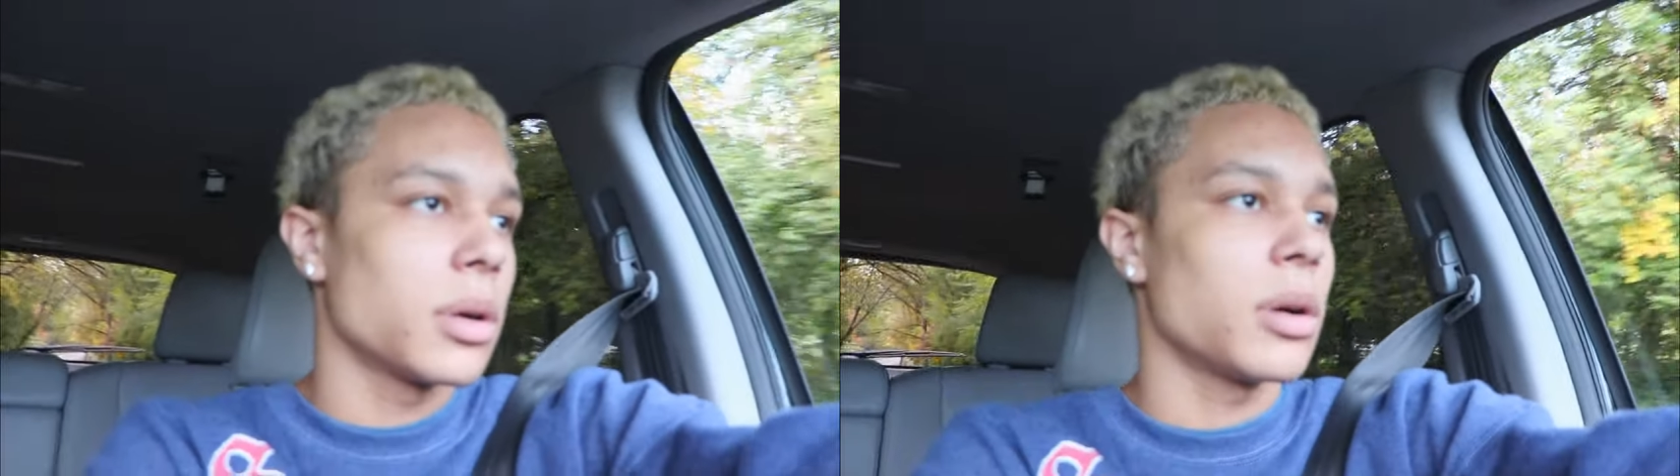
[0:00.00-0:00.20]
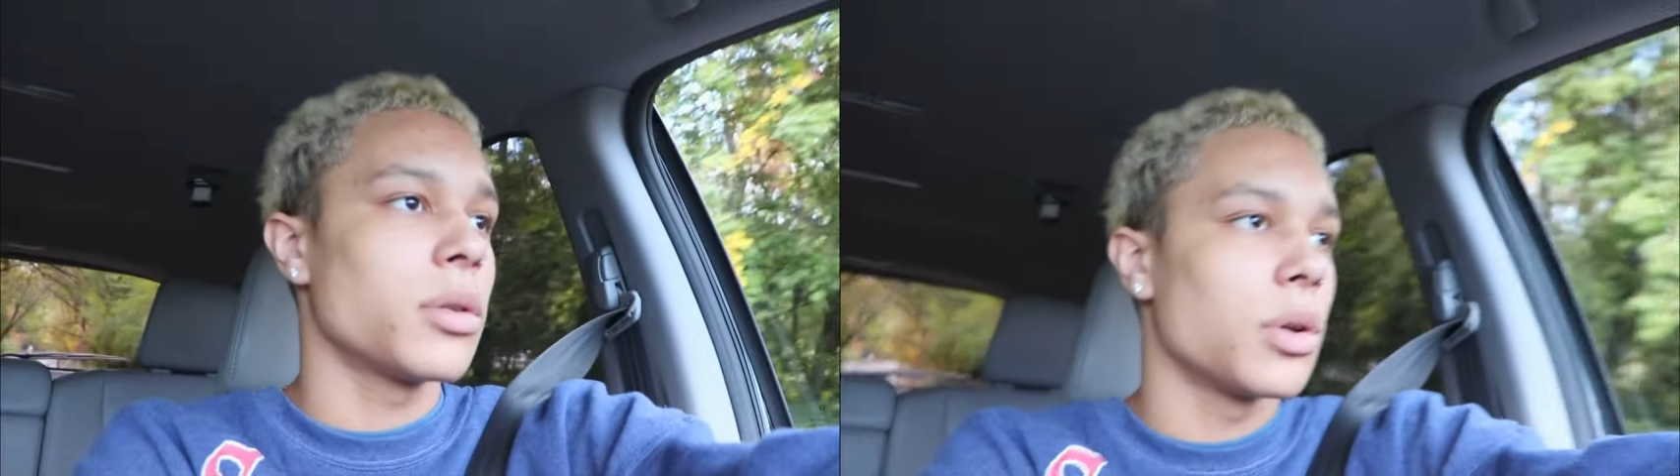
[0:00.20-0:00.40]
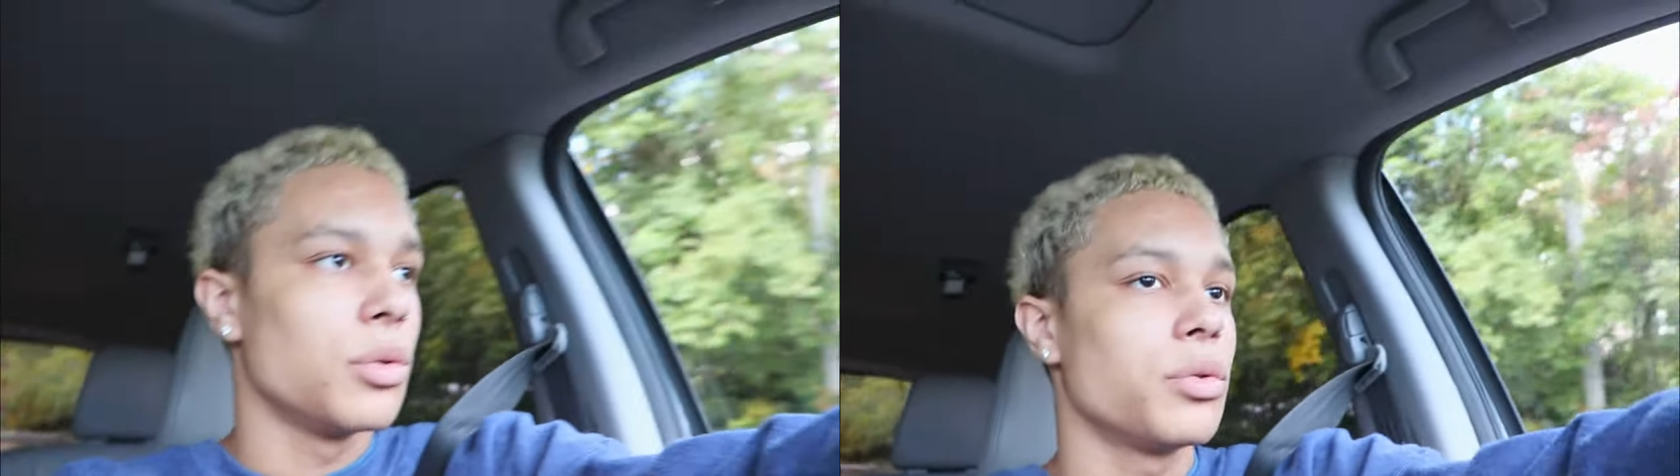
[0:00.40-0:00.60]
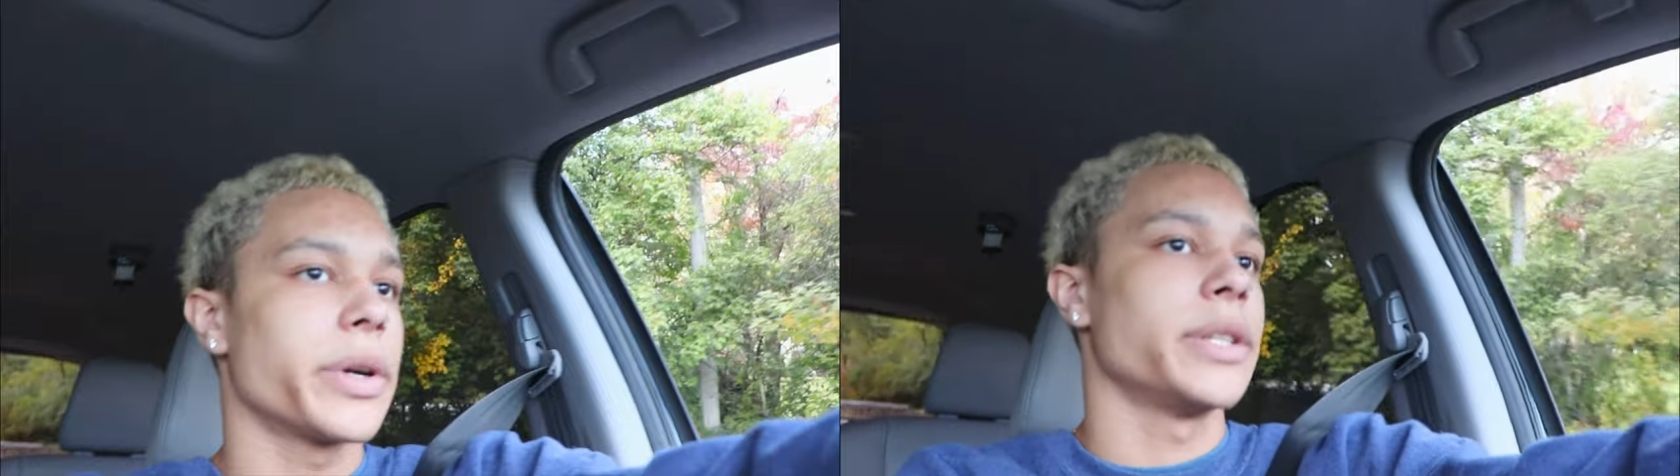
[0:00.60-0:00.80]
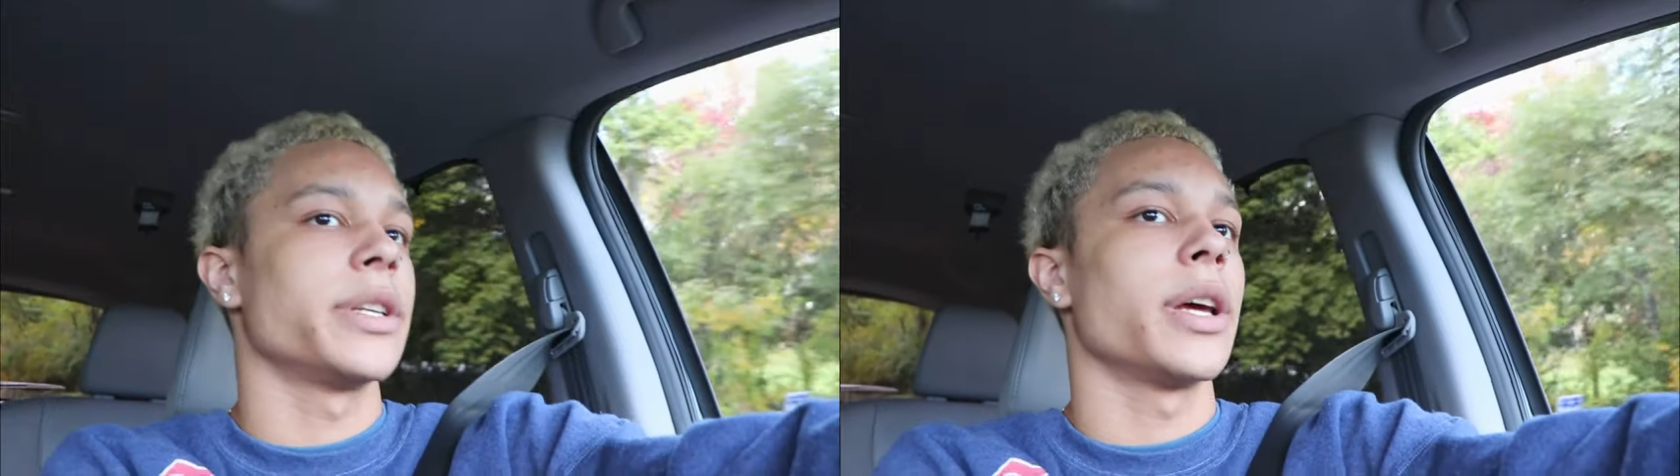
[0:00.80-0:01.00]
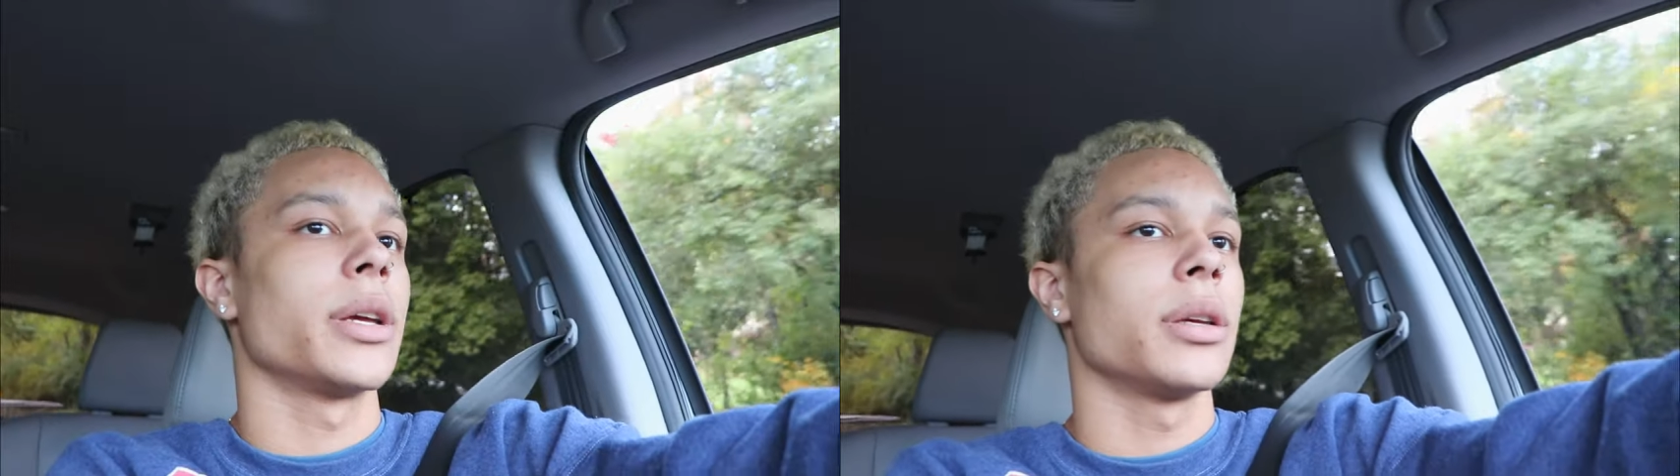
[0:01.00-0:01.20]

I don't know who raised that